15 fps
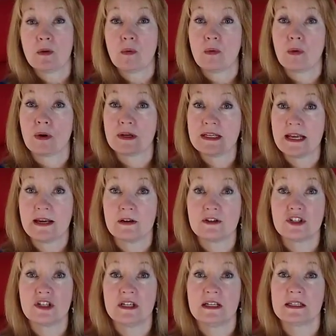or tear
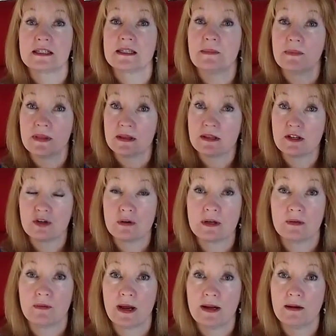sheets, something that you
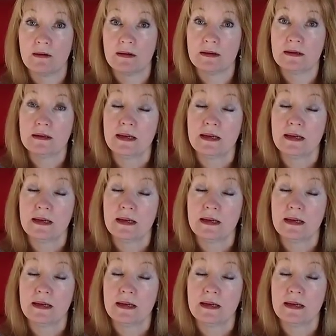can write on